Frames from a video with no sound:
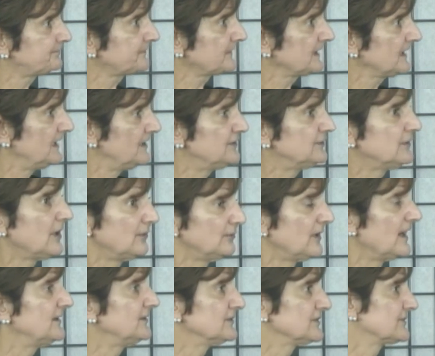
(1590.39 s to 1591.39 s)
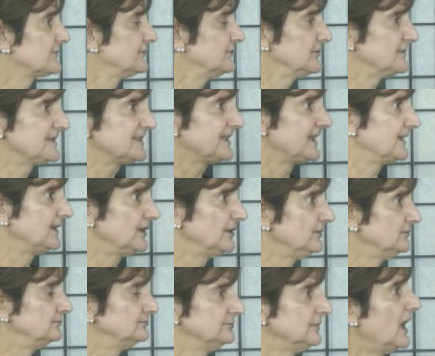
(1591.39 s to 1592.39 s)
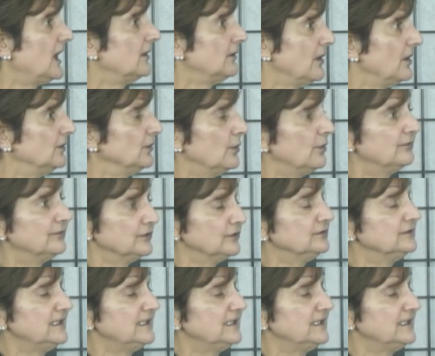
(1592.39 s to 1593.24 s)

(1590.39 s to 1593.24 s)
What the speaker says: and there are writers groups that are all over,